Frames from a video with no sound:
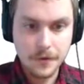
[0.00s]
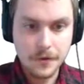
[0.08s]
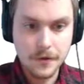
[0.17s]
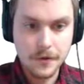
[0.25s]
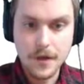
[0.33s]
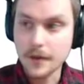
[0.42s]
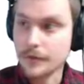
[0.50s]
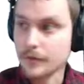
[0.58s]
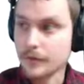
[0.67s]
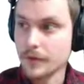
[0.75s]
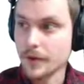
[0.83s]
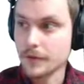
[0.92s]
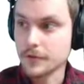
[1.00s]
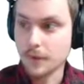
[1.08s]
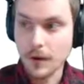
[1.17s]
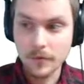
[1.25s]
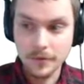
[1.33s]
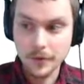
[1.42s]
and yes, I should
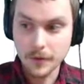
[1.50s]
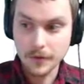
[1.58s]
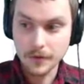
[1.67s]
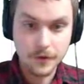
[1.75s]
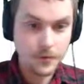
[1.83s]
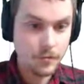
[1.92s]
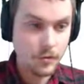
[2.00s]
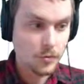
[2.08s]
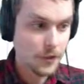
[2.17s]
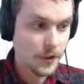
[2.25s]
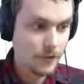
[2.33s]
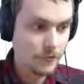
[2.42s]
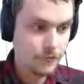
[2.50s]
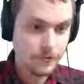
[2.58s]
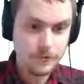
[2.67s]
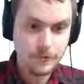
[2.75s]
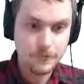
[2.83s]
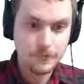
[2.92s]
probably be using WPF
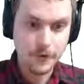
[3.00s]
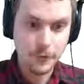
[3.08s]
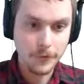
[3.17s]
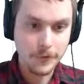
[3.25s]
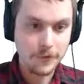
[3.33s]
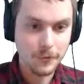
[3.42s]
for anyone that's